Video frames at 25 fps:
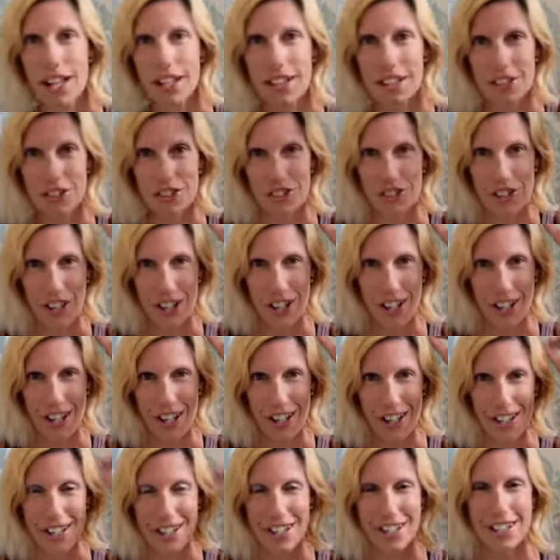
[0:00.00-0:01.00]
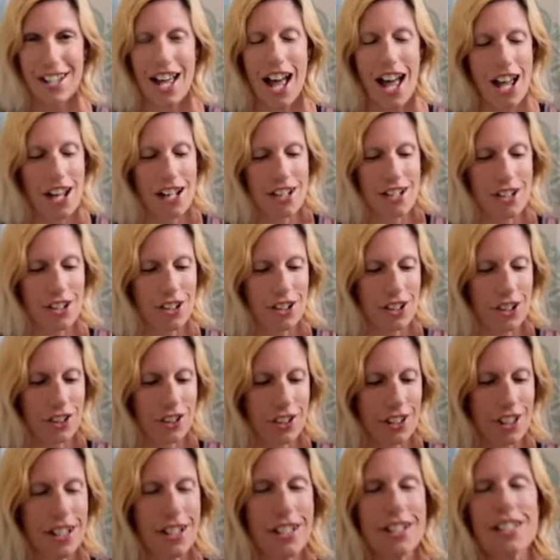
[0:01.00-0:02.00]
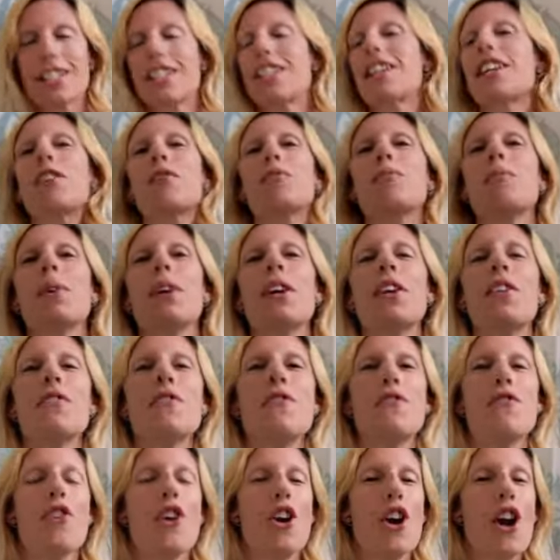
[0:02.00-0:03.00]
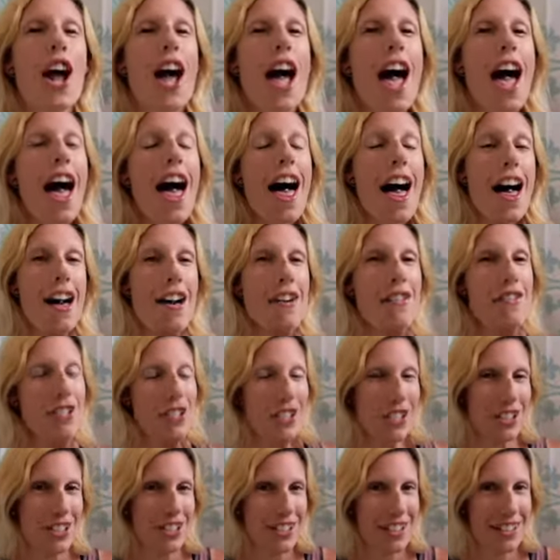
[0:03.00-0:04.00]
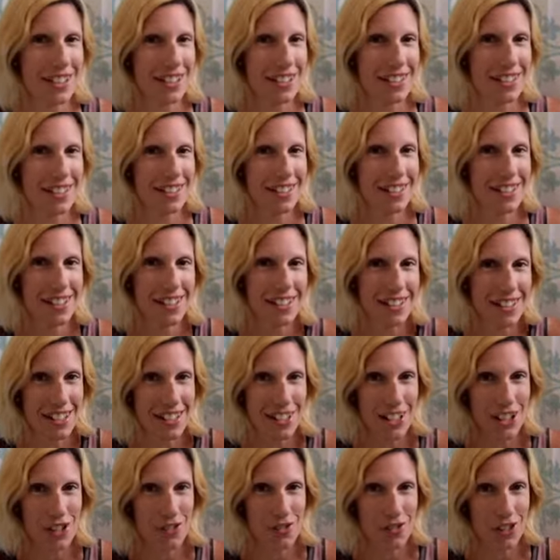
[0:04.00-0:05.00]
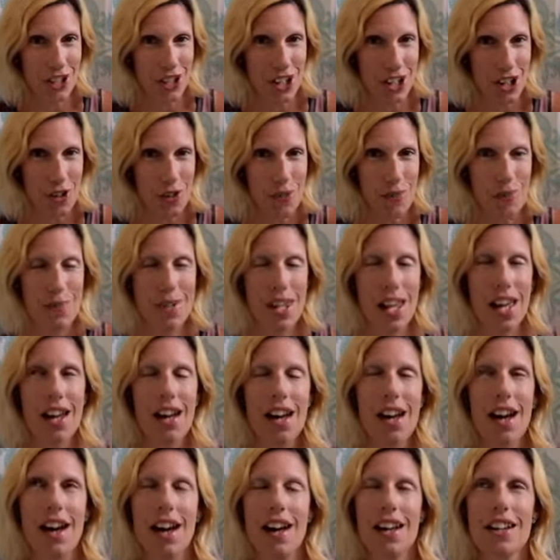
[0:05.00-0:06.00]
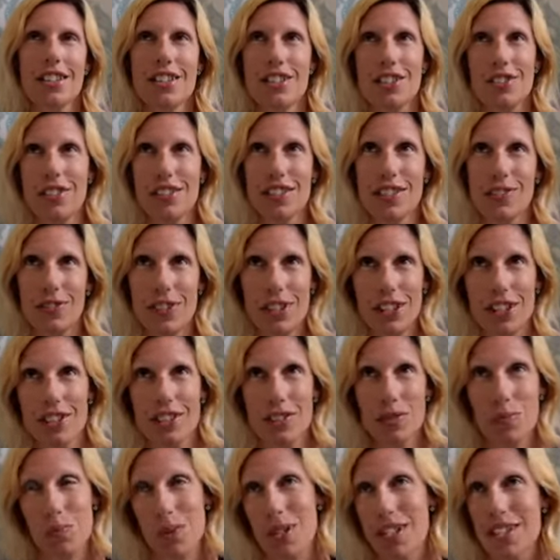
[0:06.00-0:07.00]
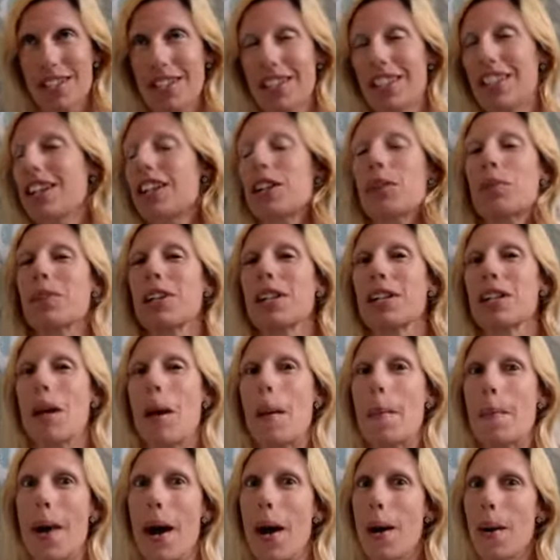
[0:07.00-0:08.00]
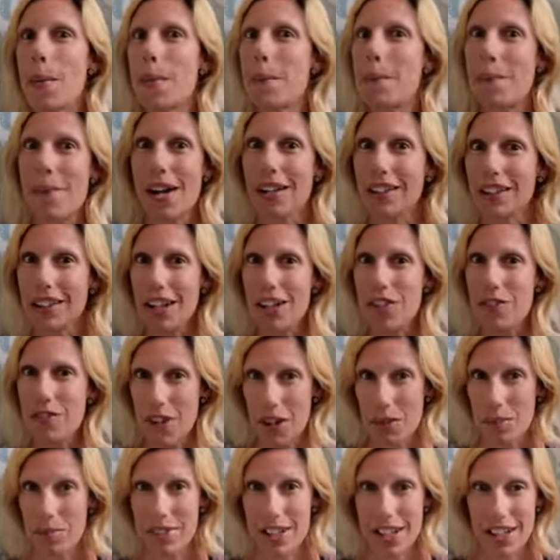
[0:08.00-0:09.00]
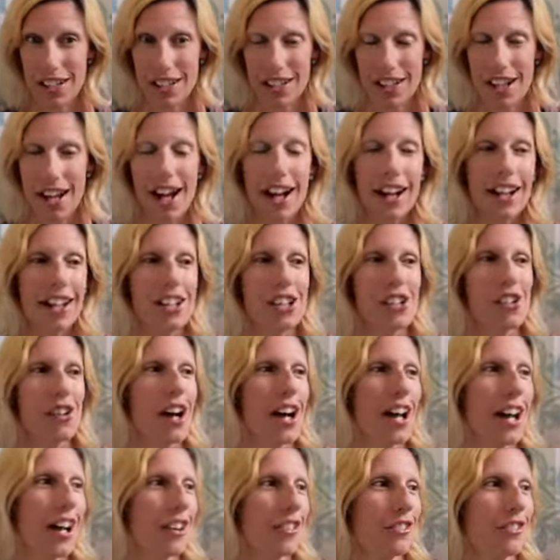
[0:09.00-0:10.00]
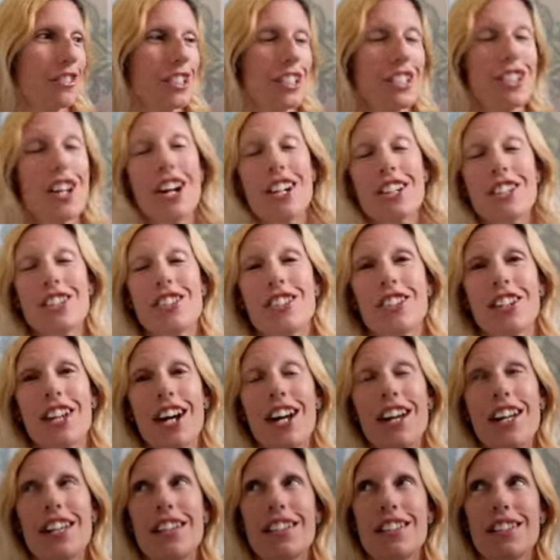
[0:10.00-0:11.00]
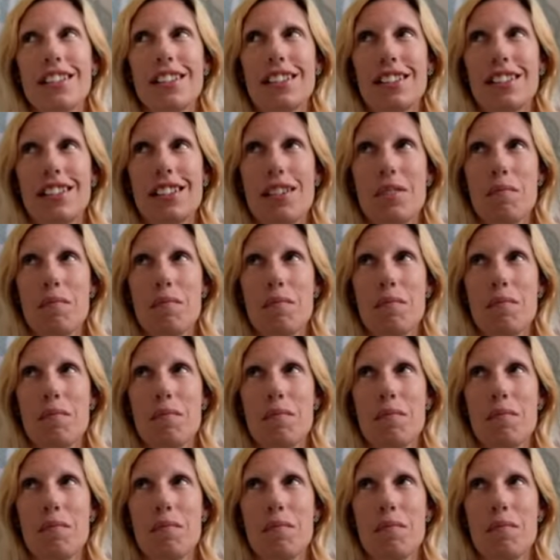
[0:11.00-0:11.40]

Hello guys! I know, it's like been forever since I did a video. So this video is basically going to be about my life update. I know, I haven't talked to you guys in